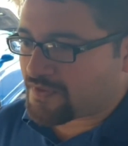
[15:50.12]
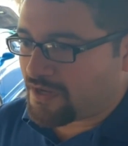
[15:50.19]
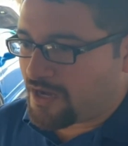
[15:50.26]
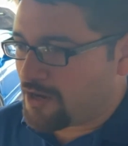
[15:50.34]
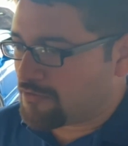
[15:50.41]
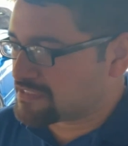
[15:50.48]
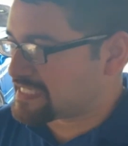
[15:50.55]

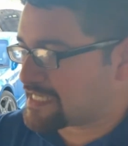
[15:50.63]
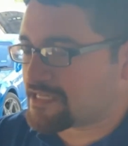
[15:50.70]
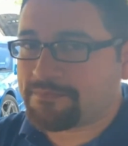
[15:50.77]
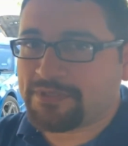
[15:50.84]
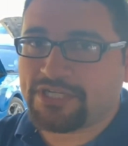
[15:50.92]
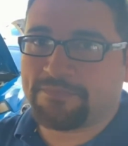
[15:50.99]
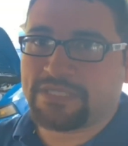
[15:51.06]
I always like
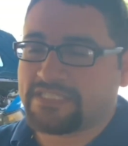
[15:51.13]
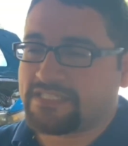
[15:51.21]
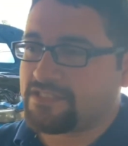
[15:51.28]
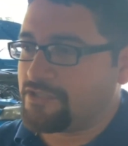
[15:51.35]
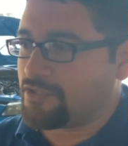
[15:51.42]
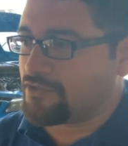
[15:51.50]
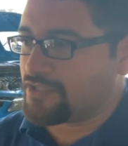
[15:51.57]
coming here because,
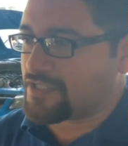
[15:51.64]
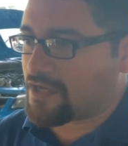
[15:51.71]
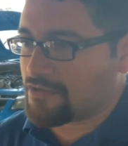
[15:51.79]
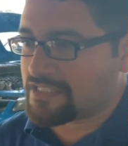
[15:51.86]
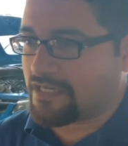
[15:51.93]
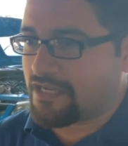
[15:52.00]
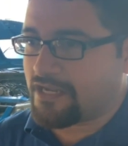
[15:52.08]
you know, there's
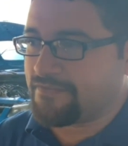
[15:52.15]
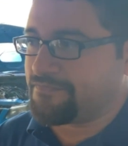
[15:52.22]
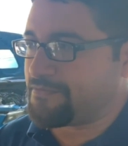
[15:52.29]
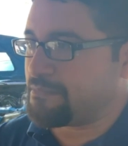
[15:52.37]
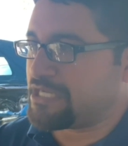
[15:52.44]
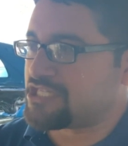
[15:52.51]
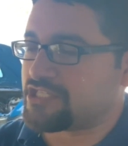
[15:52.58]
always a lot of
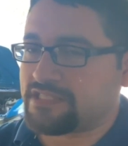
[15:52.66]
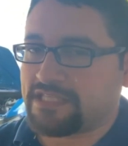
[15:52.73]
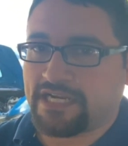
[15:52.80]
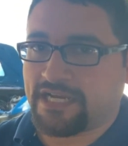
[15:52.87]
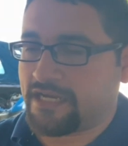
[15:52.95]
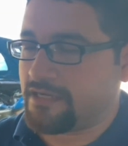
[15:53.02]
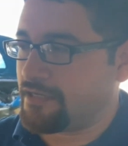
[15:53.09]
information that
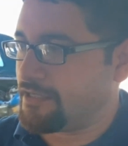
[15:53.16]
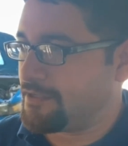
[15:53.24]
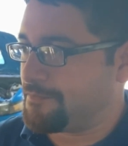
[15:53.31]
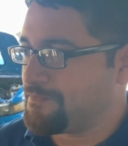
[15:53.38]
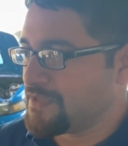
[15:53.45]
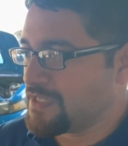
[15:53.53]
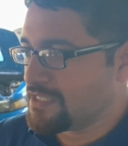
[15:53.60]

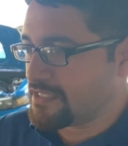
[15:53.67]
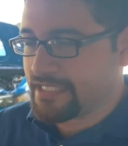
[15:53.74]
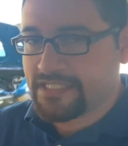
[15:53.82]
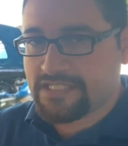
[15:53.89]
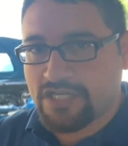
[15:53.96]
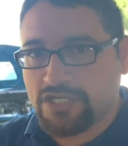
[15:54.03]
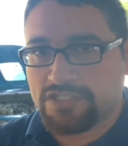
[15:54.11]
that
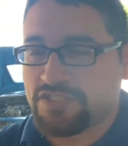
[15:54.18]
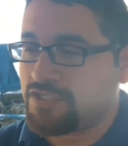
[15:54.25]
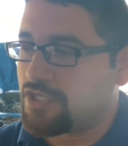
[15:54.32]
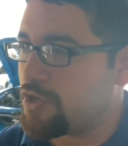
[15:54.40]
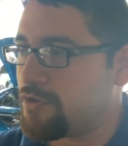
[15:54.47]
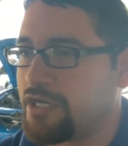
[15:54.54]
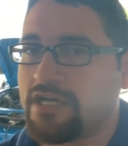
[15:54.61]
is good to
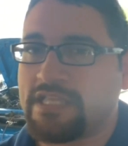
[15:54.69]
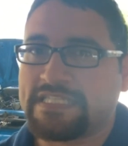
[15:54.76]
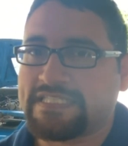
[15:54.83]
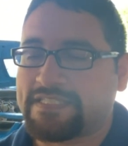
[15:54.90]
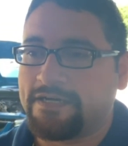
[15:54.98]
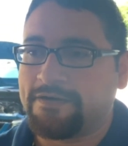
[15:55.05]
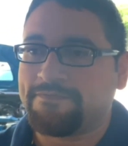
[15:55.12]
know and all that
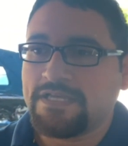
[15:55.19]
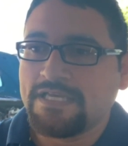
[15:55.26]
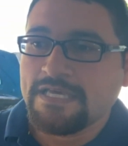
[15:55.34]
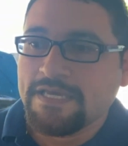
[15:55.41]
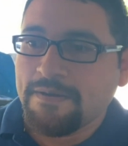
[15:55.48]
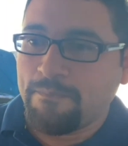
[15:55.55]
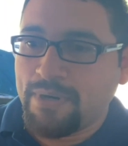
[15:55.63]
stuff.
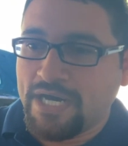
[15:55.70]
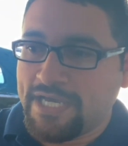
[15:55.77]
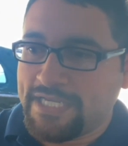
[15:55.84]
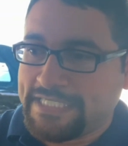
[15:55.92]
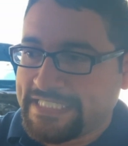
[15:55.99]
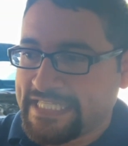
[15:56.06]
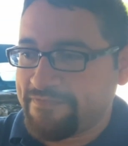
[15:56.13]

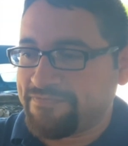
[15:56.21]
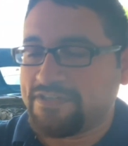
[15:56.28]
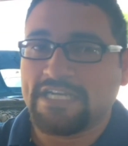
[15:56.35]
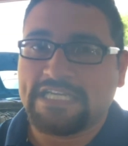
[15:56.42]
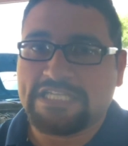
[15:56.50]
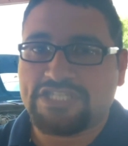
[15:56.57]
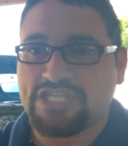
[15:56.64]
But
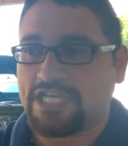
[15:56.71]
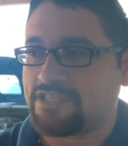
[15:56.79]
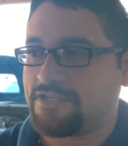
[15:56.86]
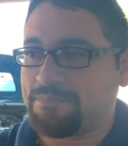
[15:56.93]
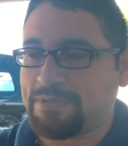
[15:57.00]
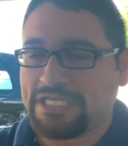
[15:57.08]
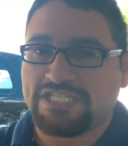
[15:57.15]
definitely check
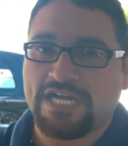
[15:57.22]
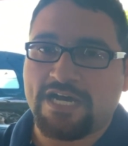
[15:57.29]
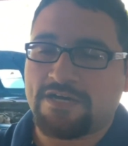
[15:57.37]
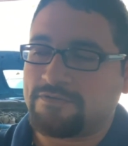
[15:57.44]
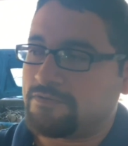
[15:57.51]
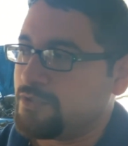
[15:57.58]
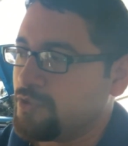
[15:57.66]
their page
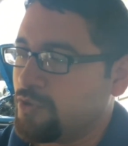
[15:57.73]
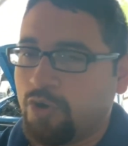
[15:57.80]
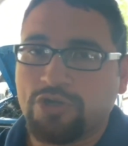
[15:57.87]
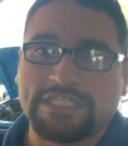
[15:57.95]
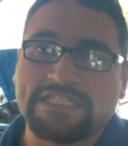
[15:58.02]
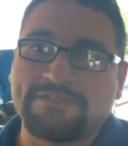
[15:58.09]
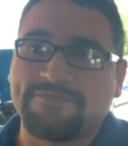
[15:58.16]
out,
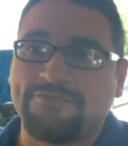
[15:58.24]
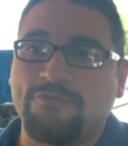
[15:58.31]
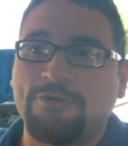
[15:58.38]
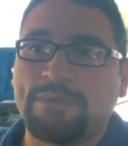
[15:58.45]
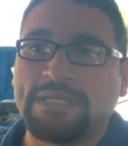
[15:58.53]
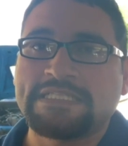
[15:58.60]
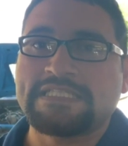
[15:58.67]
Ortiz
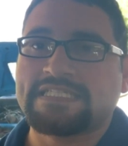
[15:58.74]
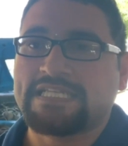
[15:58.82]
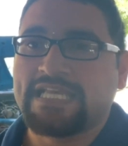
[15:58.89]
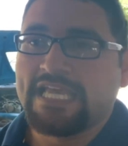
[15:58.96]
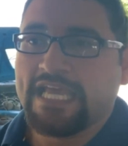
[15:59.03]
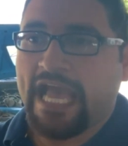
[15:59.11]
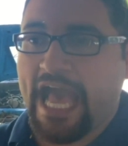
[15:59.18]
Performance
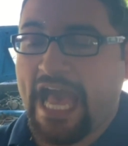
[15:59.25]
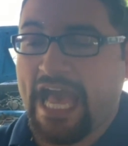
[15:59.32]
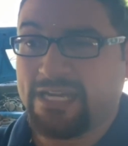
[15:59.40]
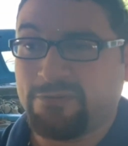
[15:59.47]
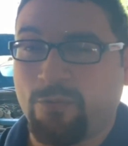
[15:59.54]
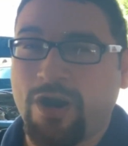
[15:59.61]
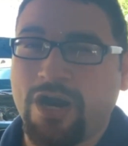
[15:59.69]

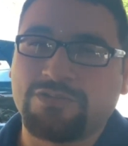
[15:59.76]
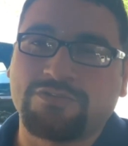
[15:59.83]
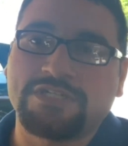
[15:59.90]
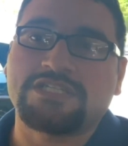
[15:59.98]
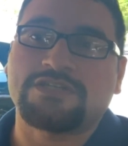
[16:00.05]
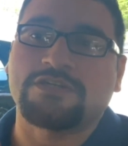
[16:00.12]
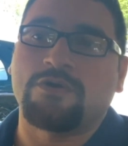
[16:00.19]
and Wild
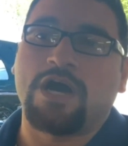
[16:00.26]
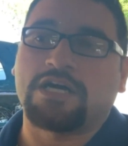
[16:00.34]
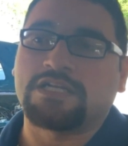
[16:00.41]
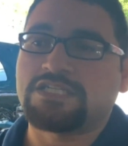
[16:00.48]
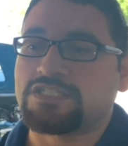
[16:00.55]
Greaser Garage.